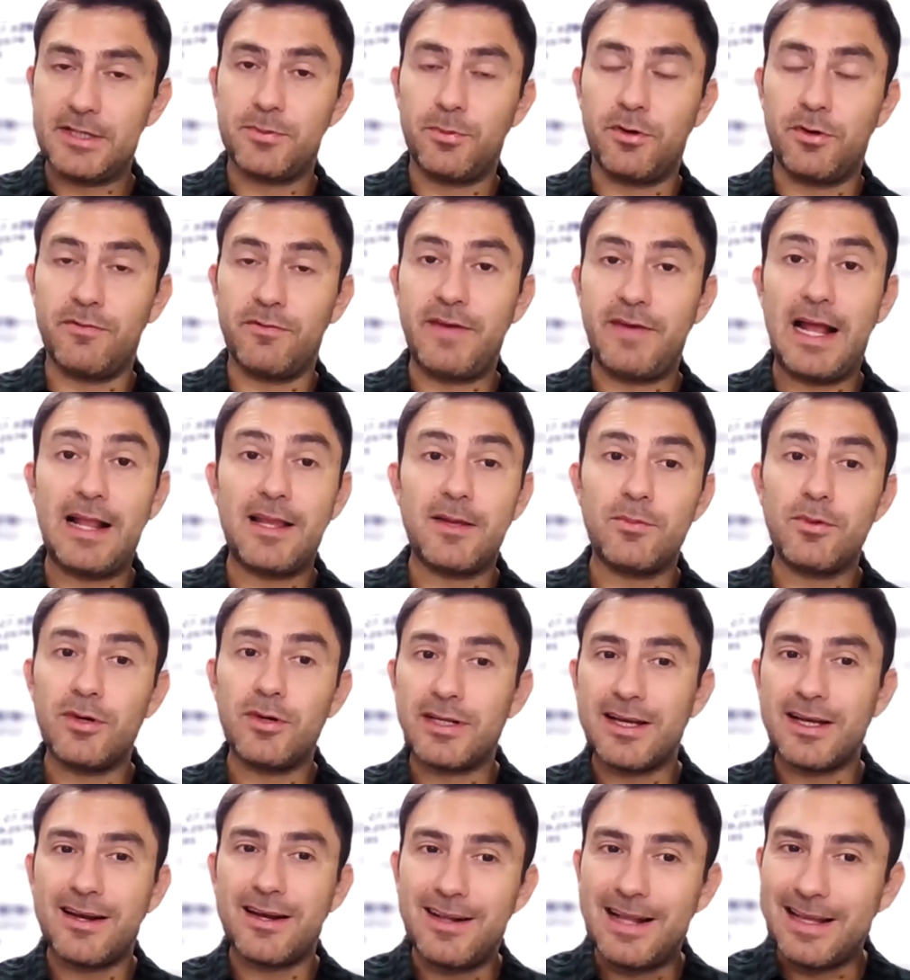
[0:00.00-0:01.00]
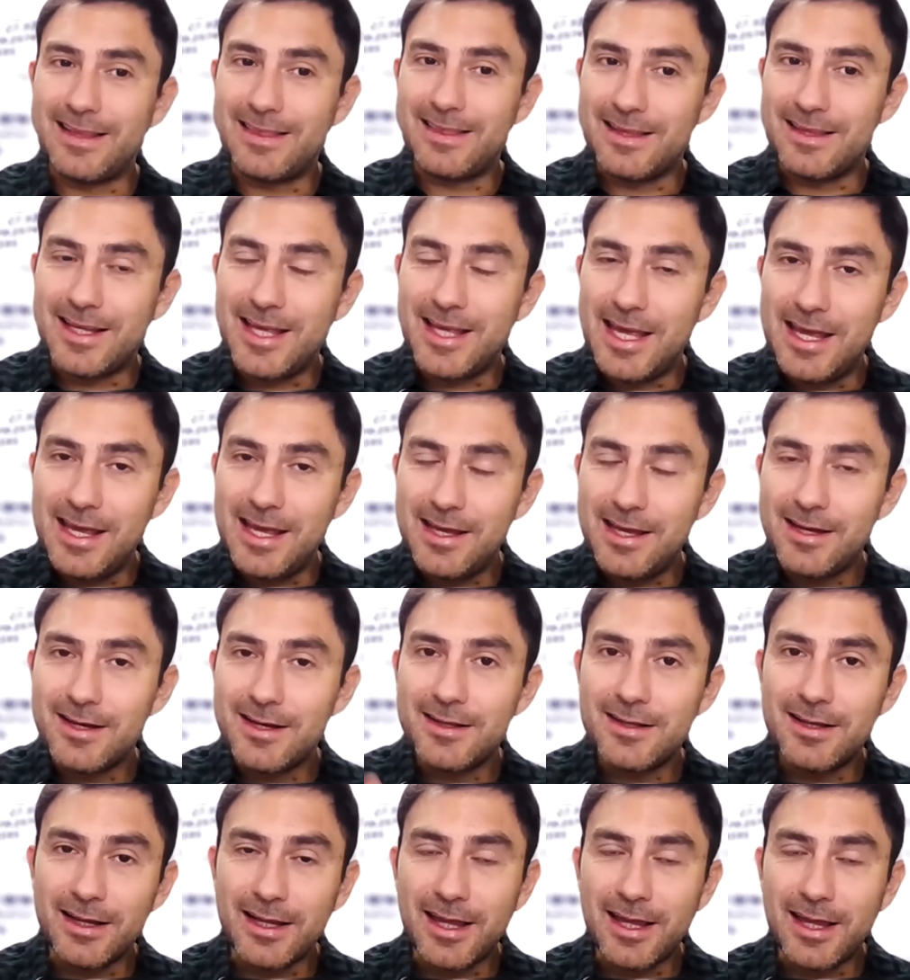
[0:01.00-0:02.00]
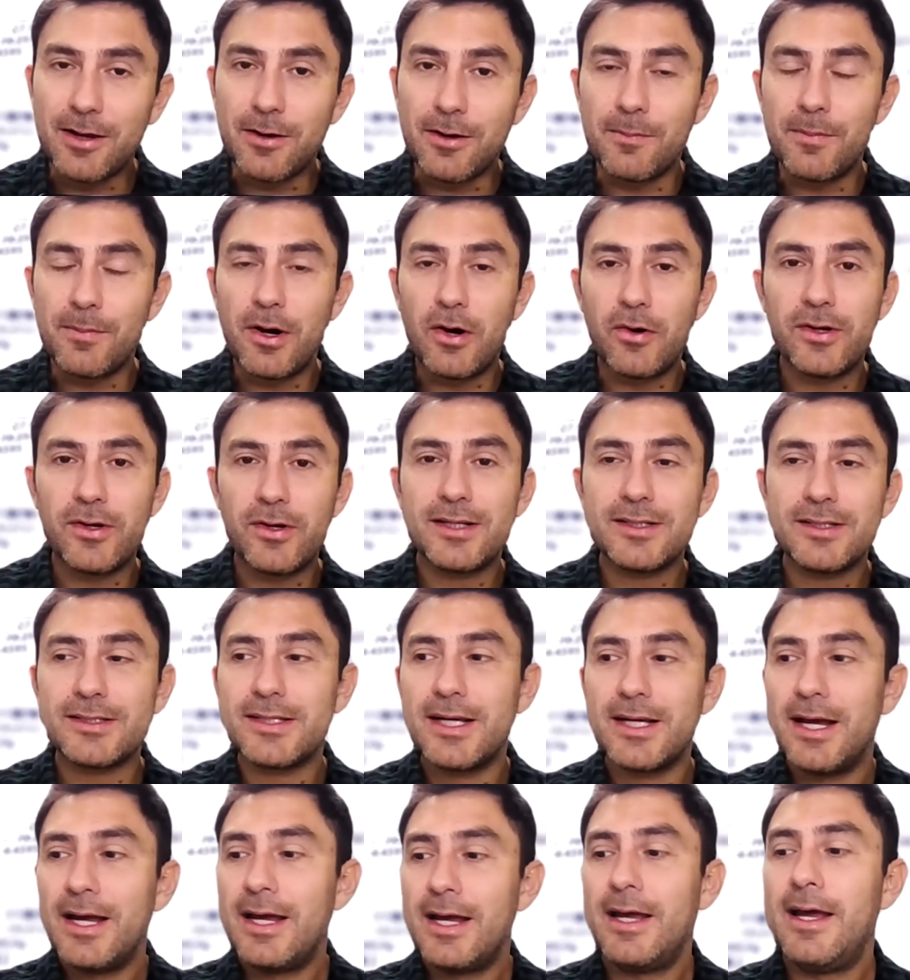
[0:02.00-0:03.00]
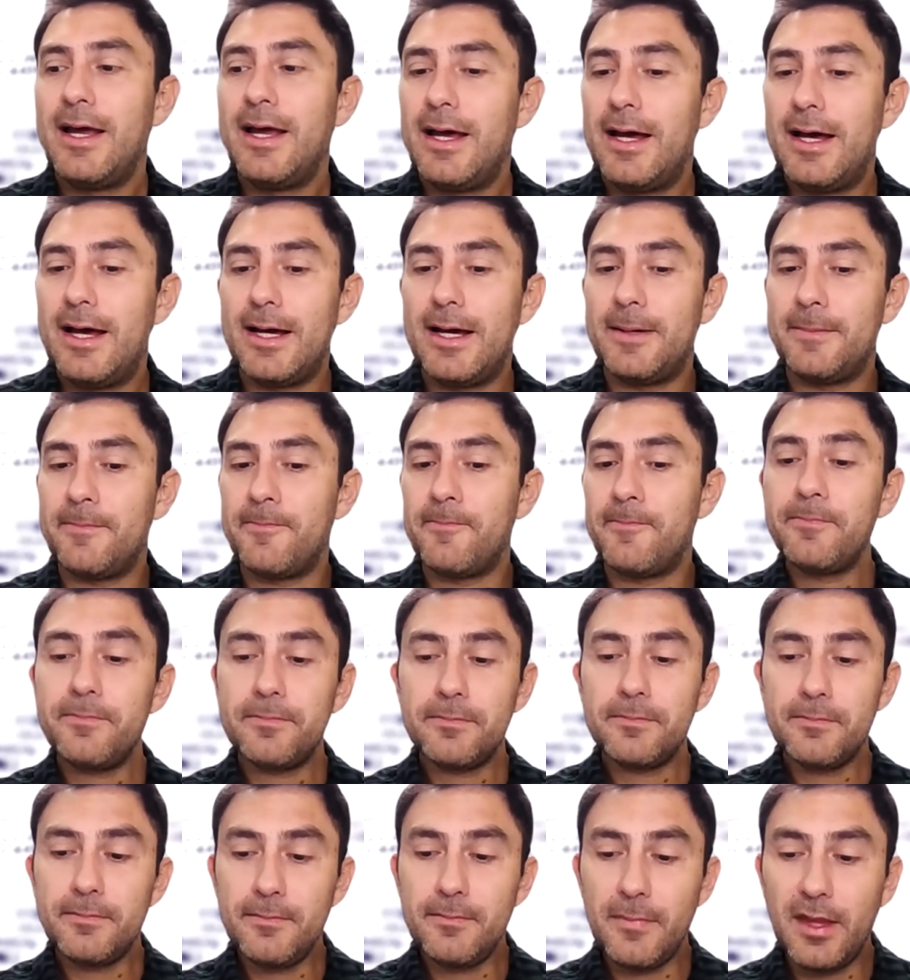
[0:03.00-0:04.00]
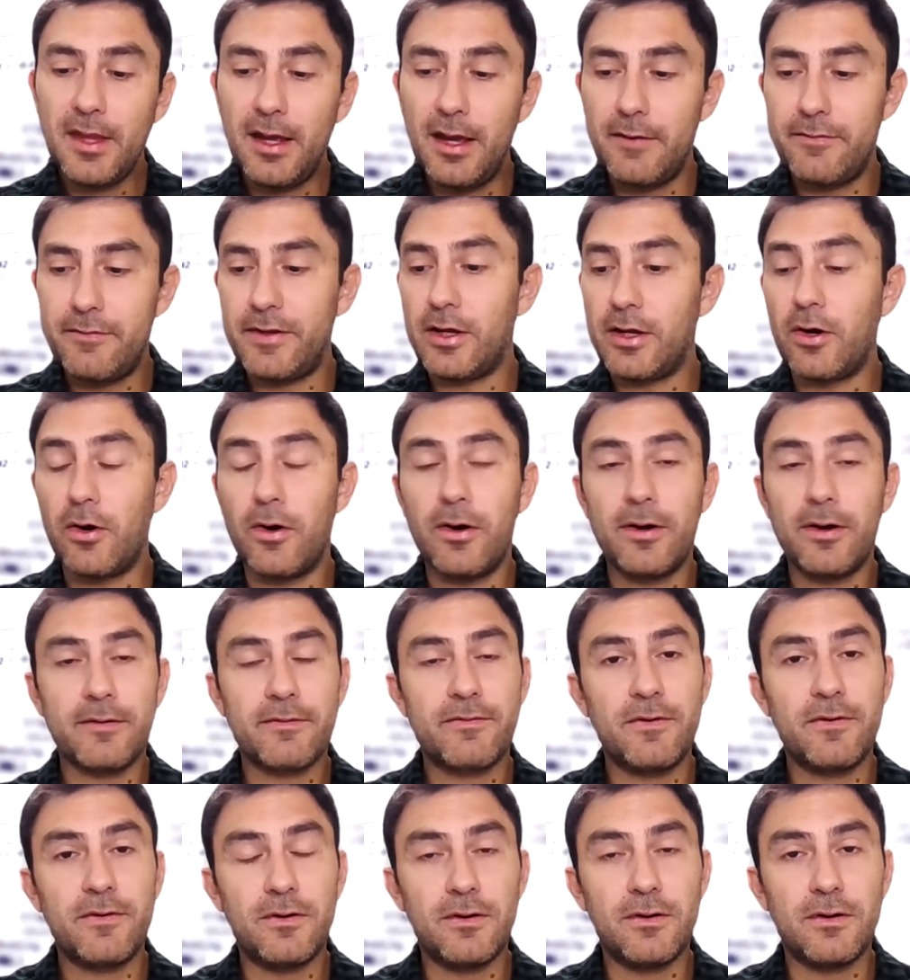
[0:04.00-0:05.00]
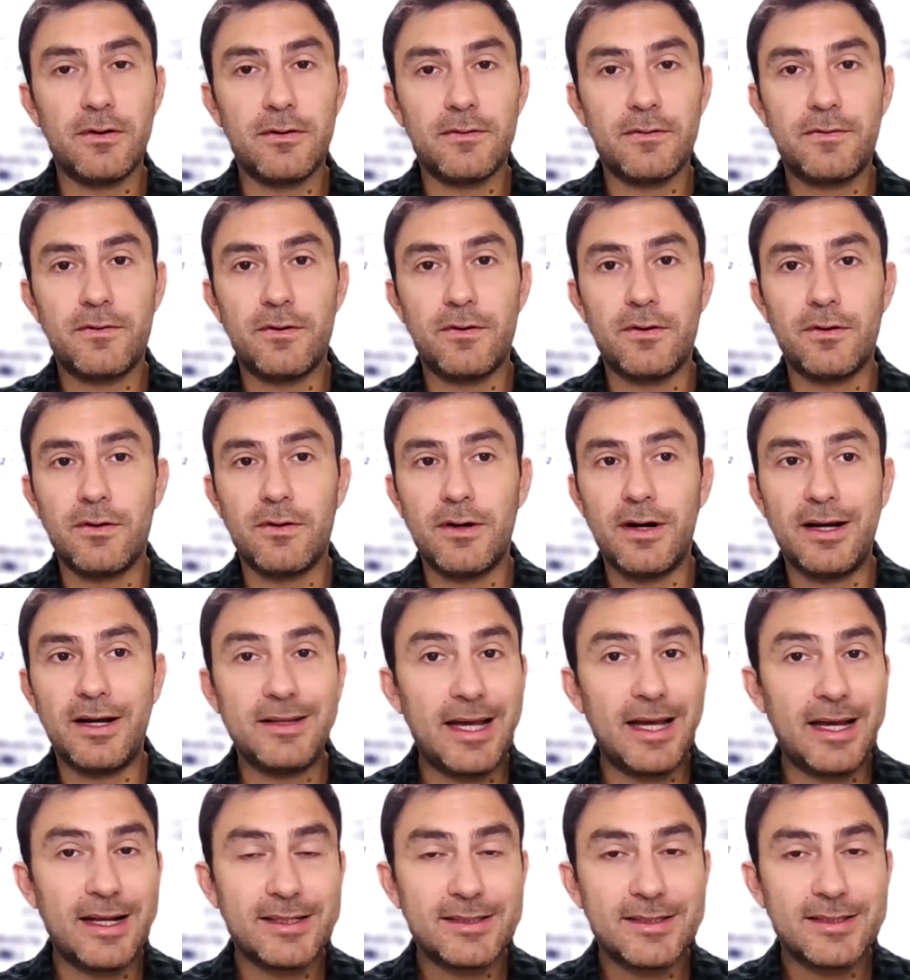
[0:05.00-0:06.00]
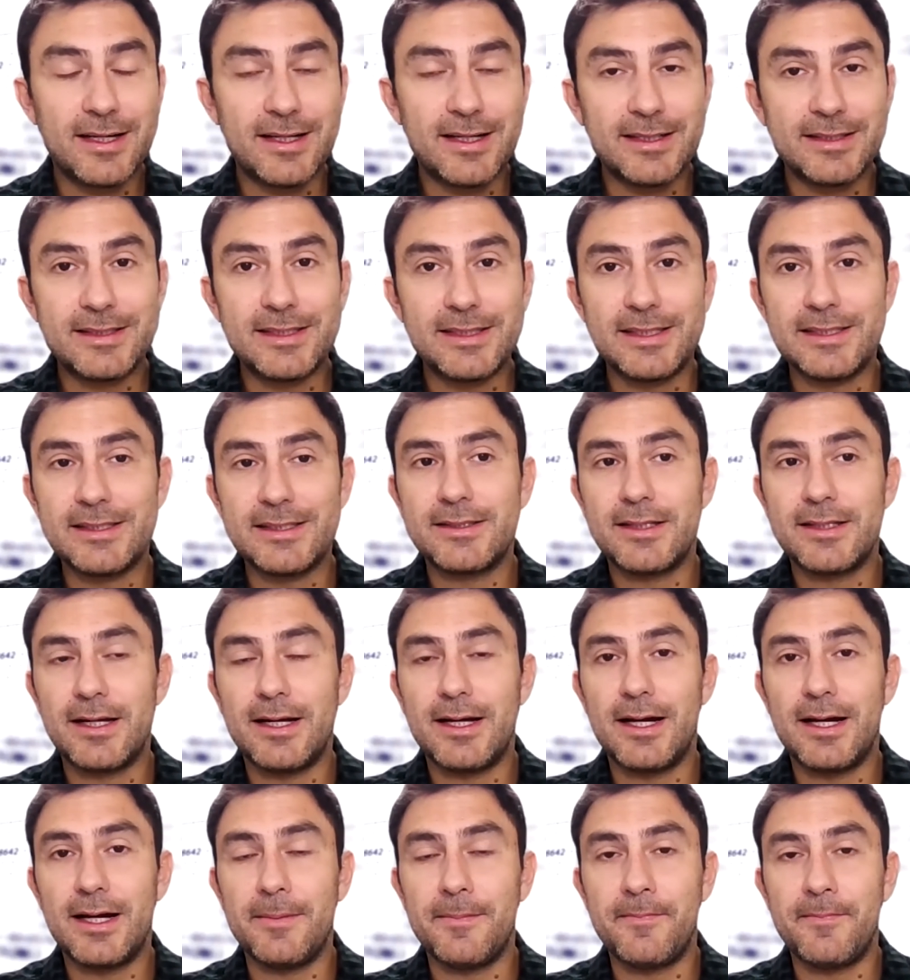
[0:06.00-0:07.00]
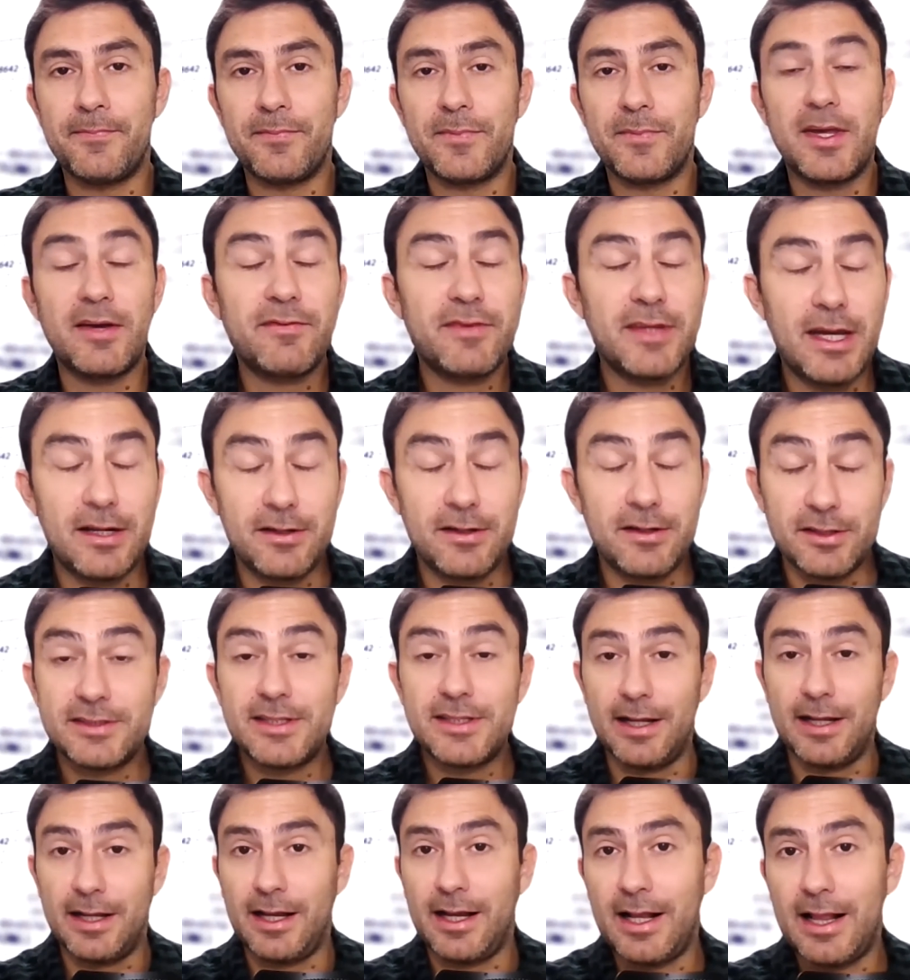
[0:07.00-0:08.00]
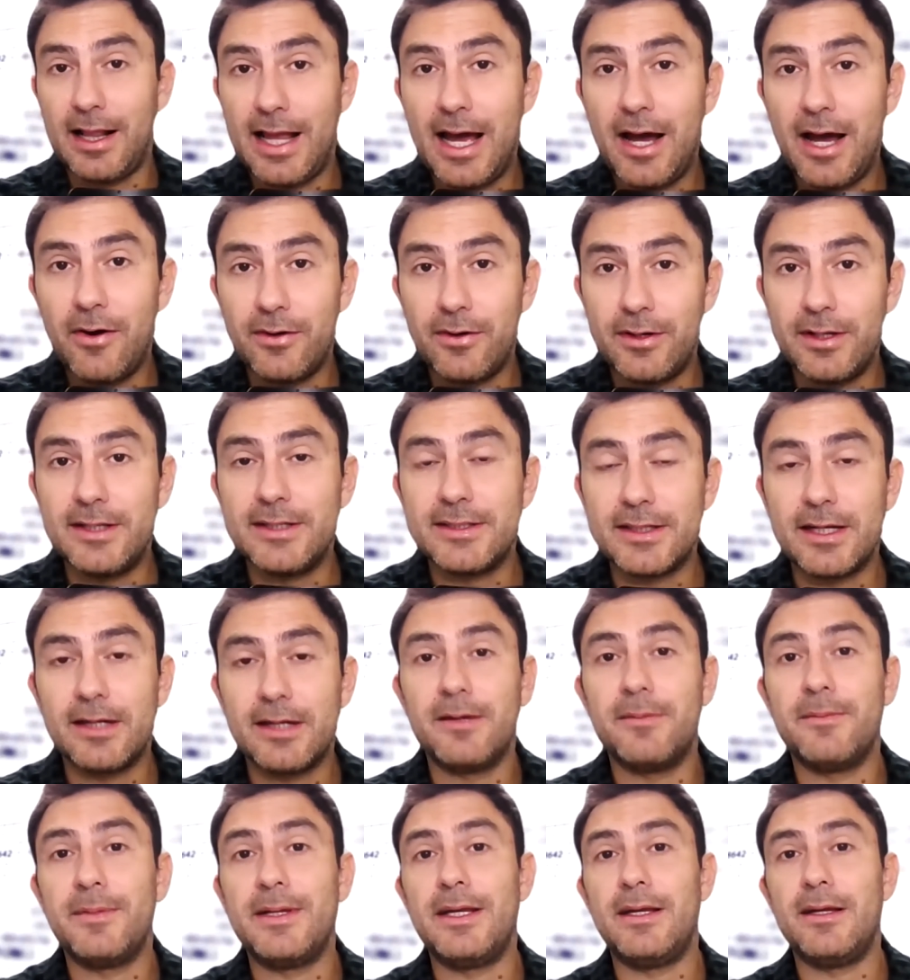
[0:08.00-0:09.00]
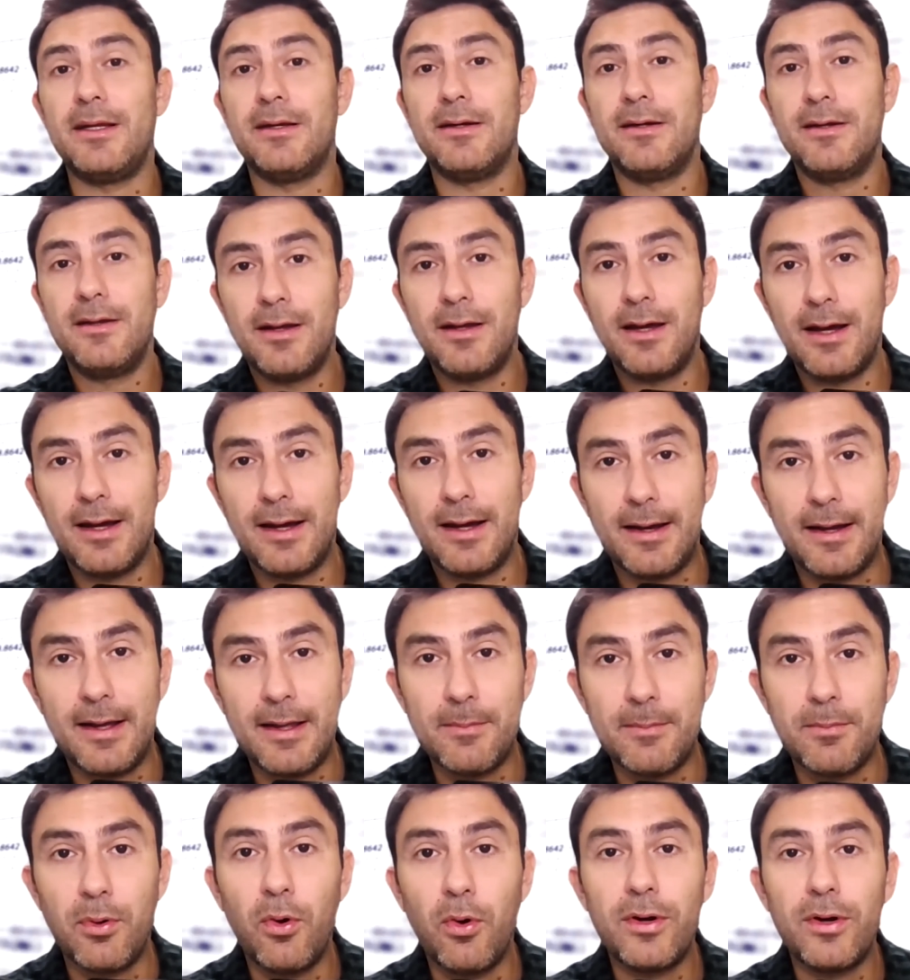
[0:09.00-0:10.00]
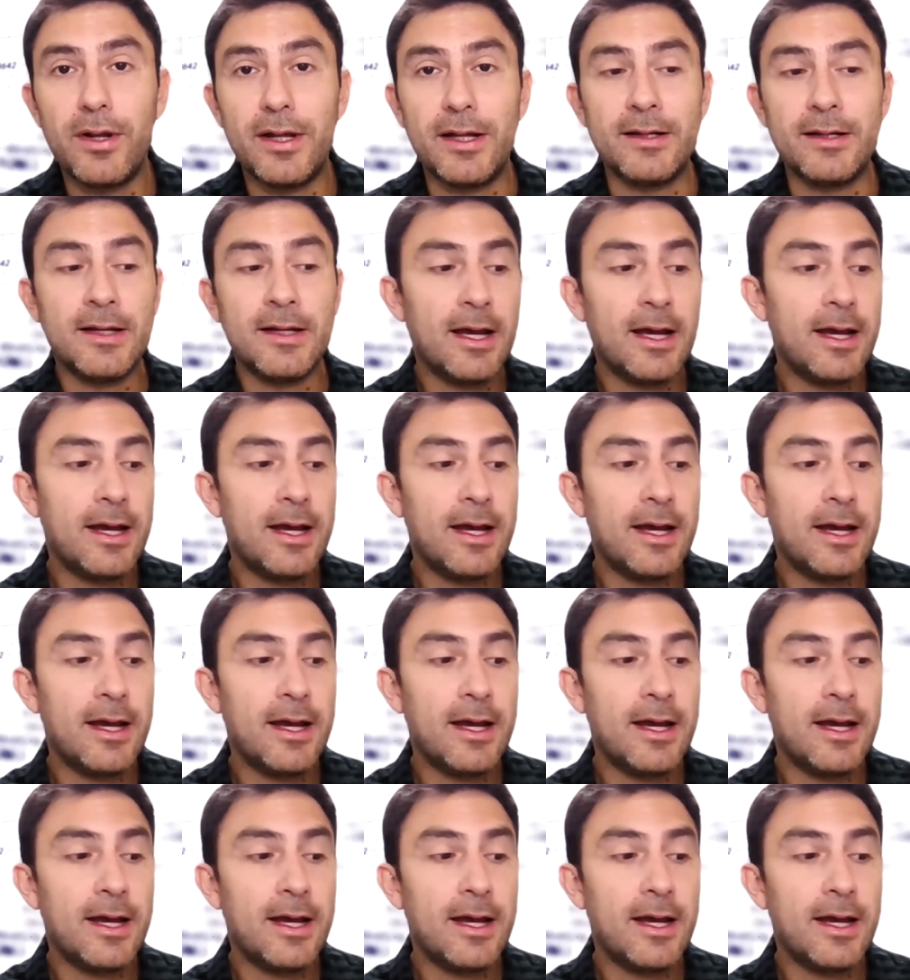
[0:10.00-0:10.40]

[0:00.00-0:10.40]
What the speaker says: more valuable and kind of like the key components. If you're going for a data scientist, definitely understanding cloud is going to be important.